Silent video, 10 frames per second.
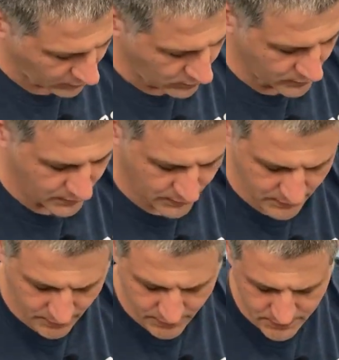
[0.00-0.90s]
long. I
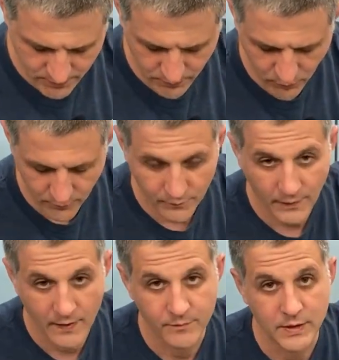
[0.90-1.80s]
think it's over
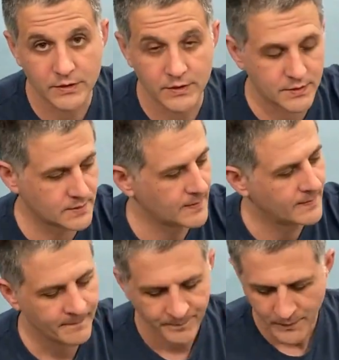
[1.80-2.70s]
5 meters.
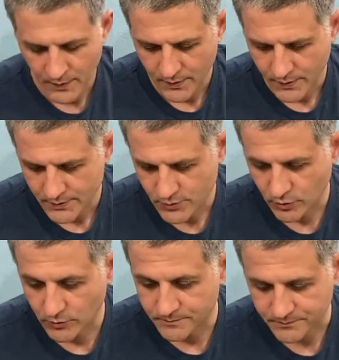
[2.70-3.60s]

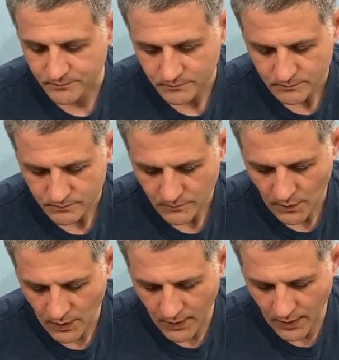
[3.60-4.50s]
So
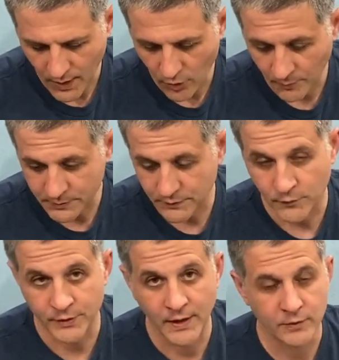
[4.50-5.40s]
I opted
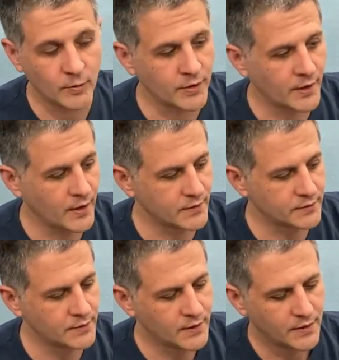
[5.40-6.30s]
for that one,
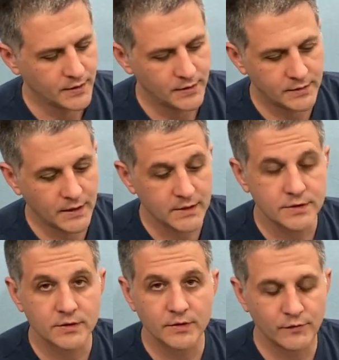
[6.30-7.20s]
and it
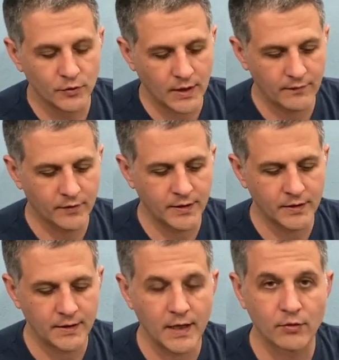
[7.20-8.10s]
does, if you have a
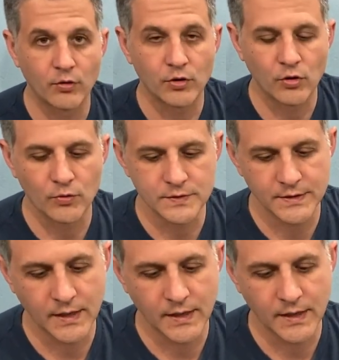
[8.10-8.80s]
narrower hose, it